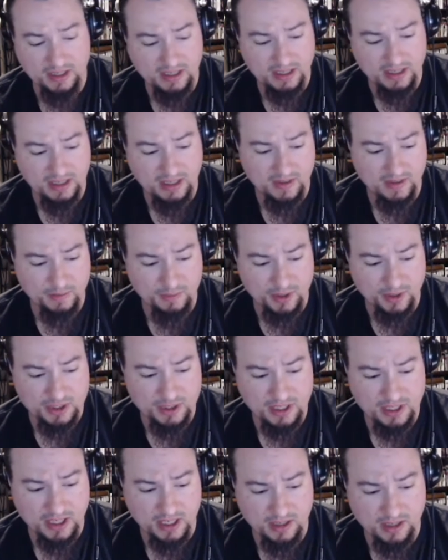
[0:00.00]
and the
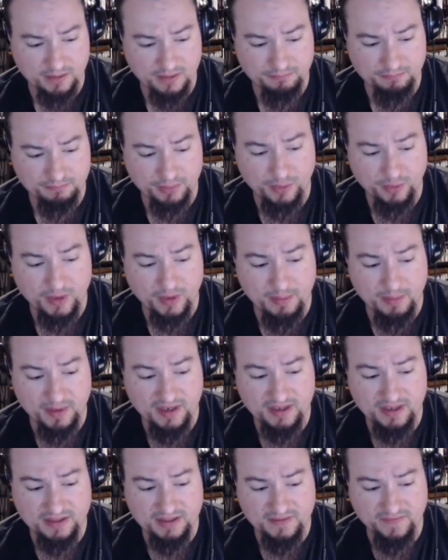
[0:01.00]
Berkshire Brewing Company
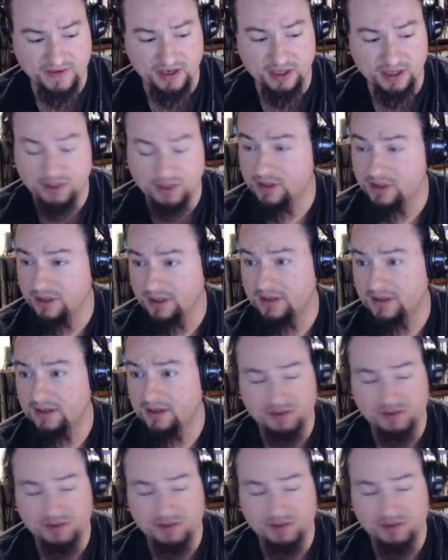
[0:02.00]
does a very good